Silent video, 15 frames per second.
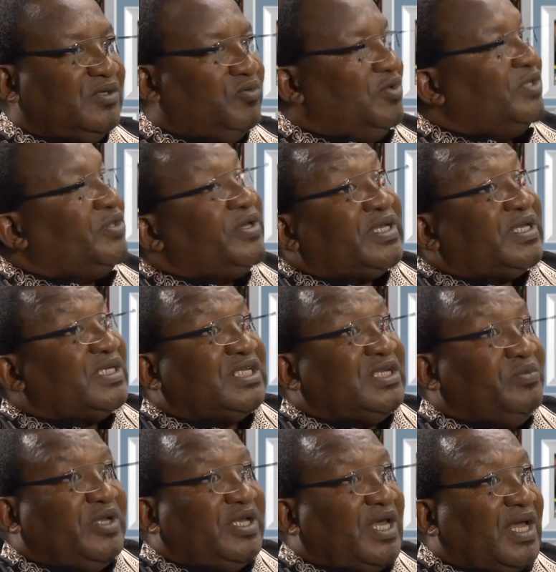whether a
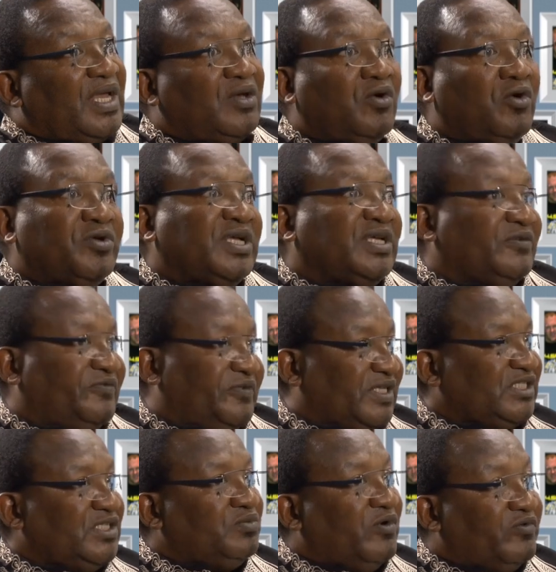criminal or a
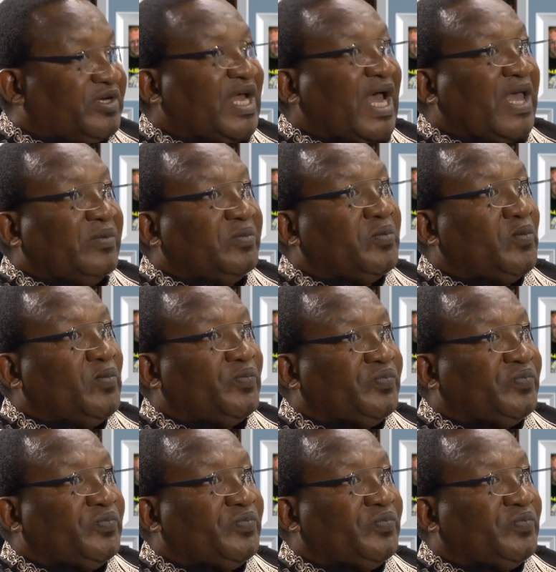victim of crime.